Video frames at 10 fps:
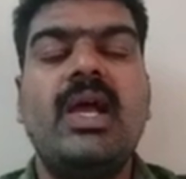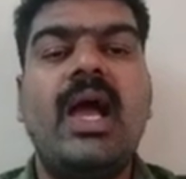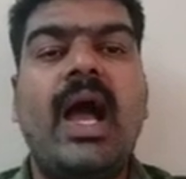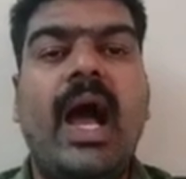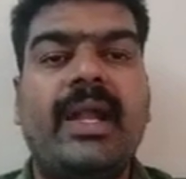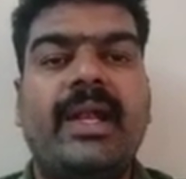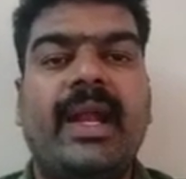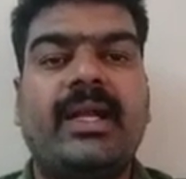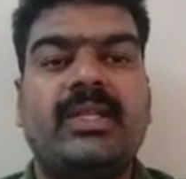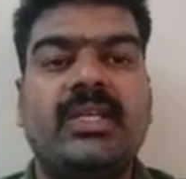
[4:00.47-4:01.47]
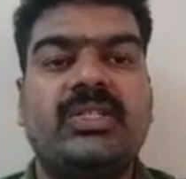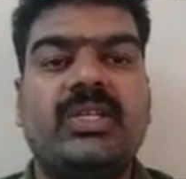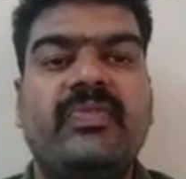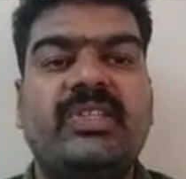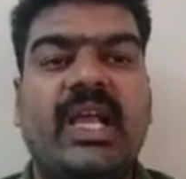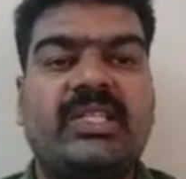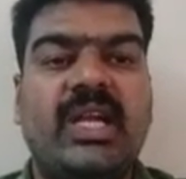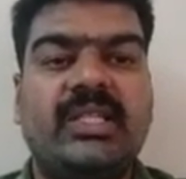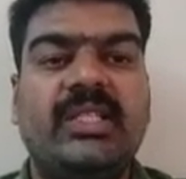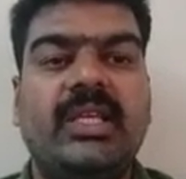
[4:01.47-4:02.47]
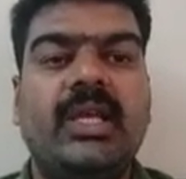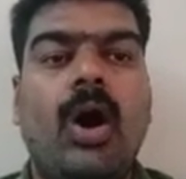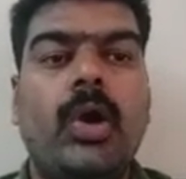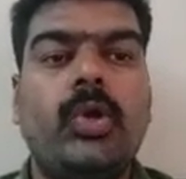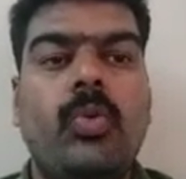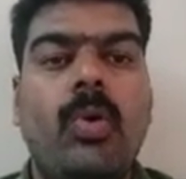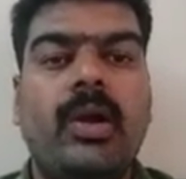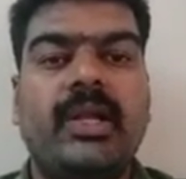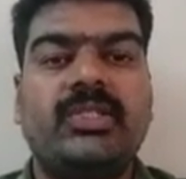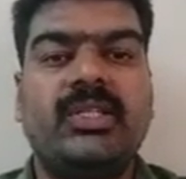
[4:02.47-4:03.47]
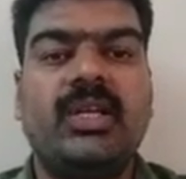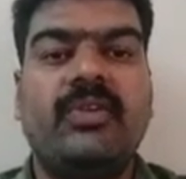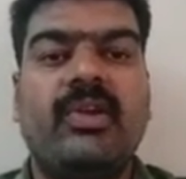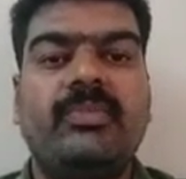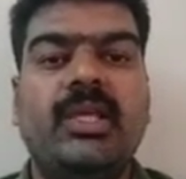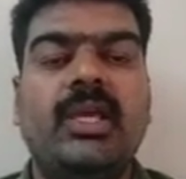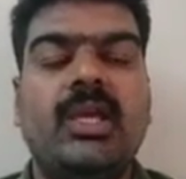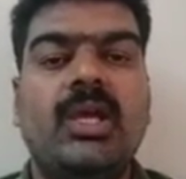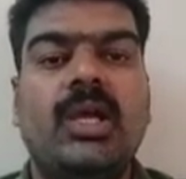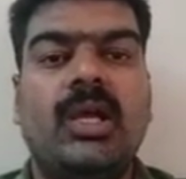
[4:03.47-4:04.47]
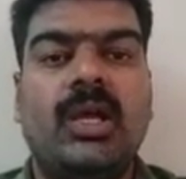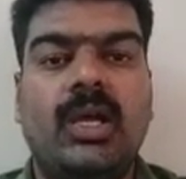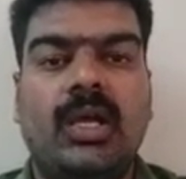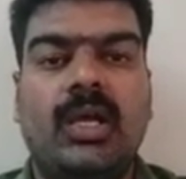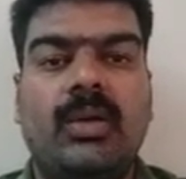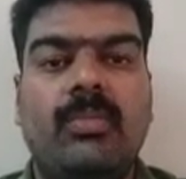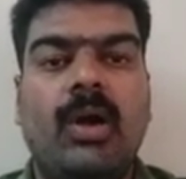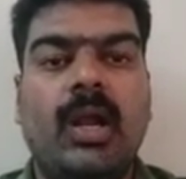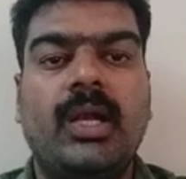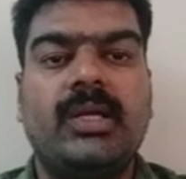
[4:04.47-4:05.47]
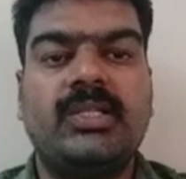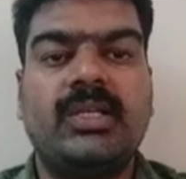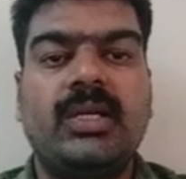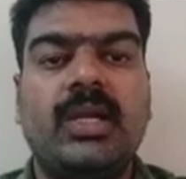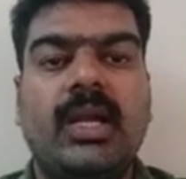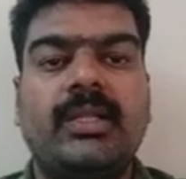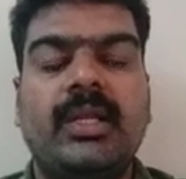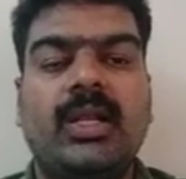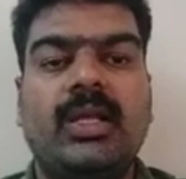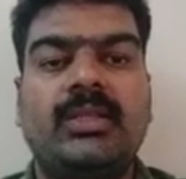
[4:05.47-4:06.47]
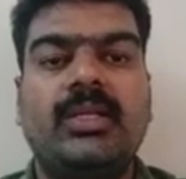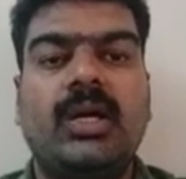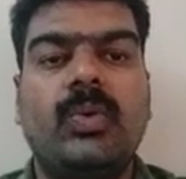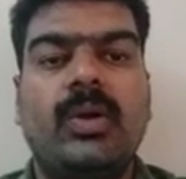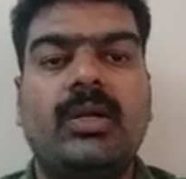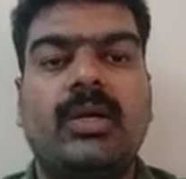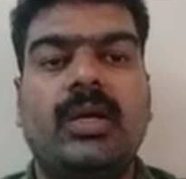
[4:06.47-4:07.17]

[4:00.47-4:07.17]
and detector section which extract the audio modulated signal from the modulated signal, and then third one